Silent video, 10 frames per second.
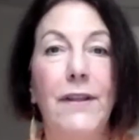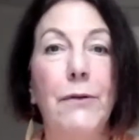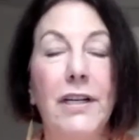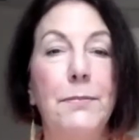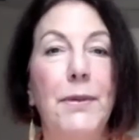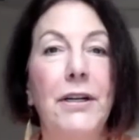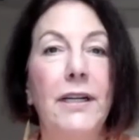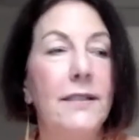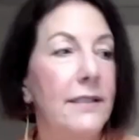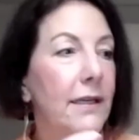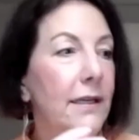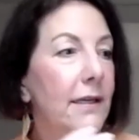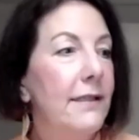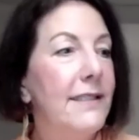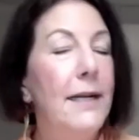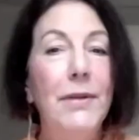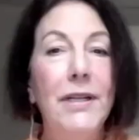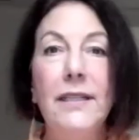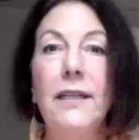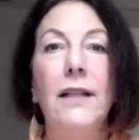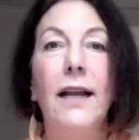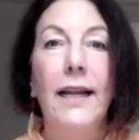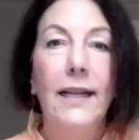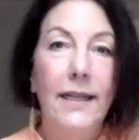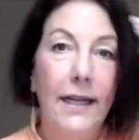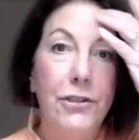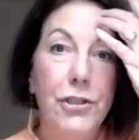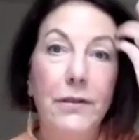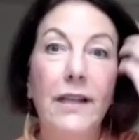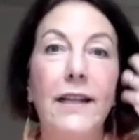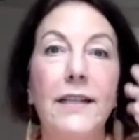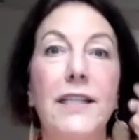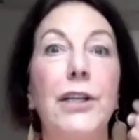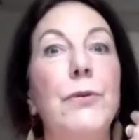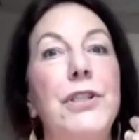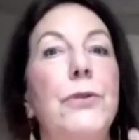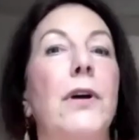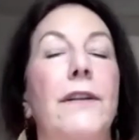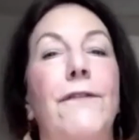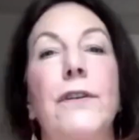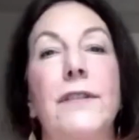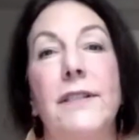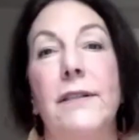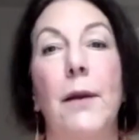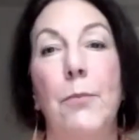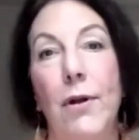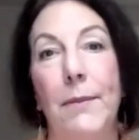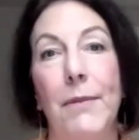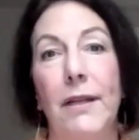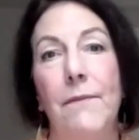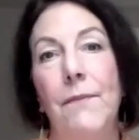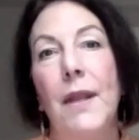If they were experienced, step into the client and do the things that you would do on a first appointment.